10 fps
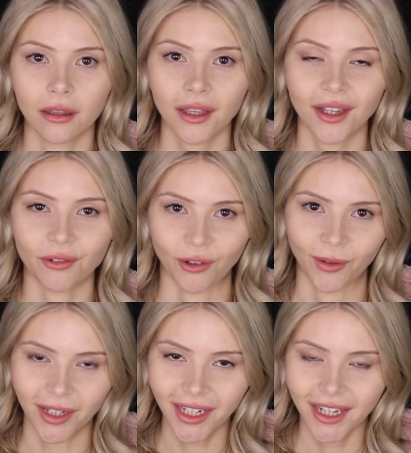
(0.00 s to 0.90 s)
Hey
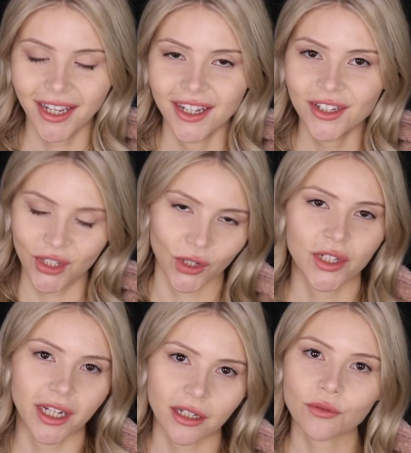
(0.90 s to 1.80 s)
everyone! So in
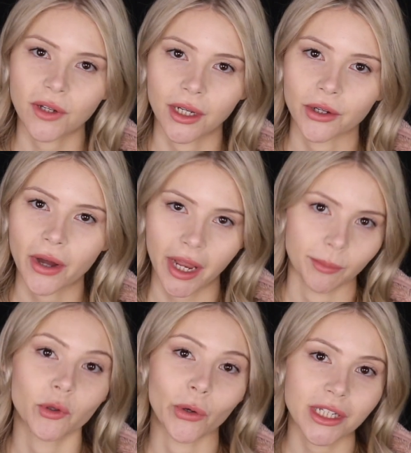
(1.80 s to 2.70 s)
today's video,
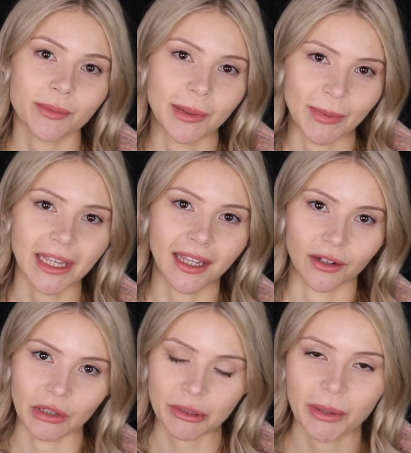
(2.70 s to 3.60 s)
I'm going to be making a
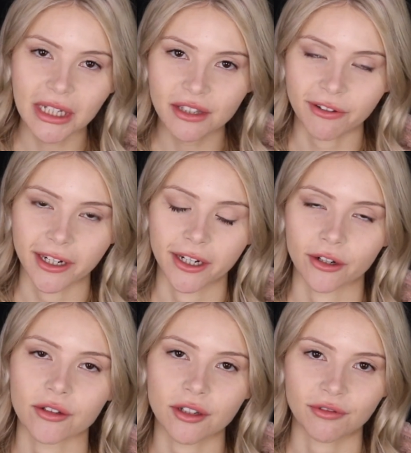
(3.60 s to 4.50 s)
response
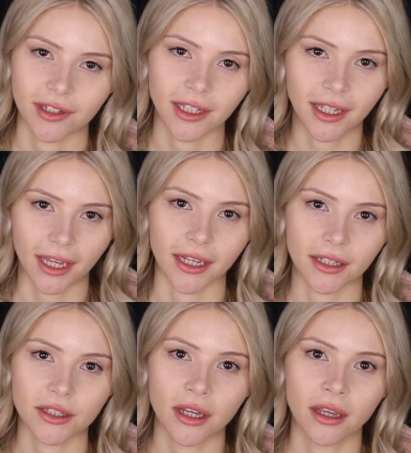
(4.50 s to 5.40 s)
video to Vegan
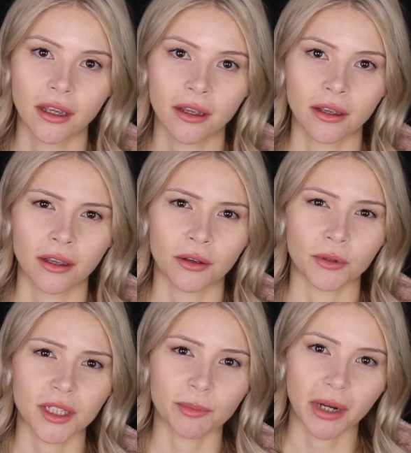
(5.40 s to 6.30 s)
Gain's
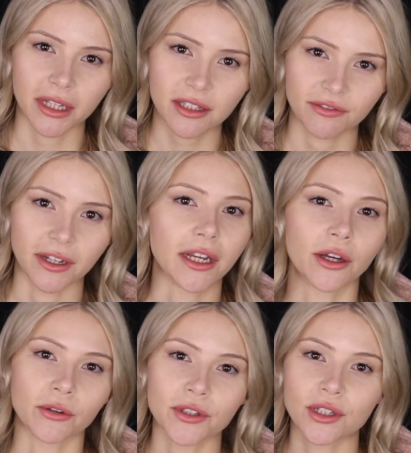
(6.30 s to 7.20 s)
response
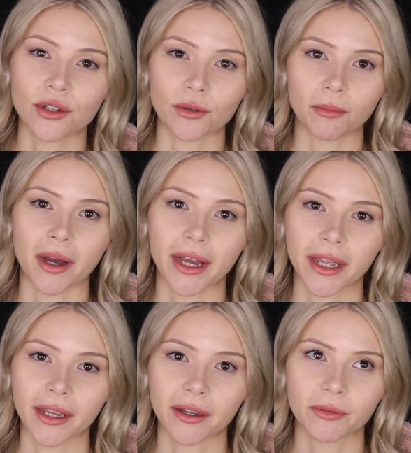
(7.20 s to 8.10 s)
video to
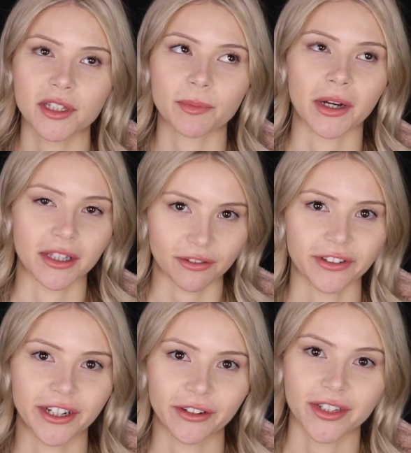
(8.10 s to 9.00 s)
my response
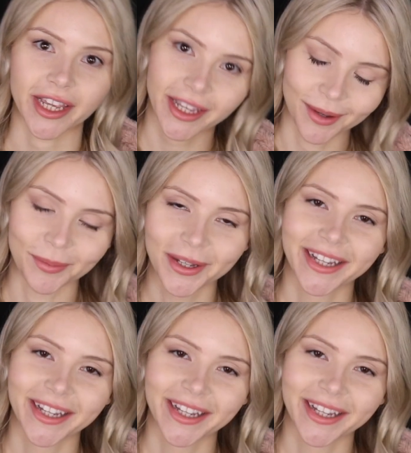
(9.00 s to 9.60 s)
video to him.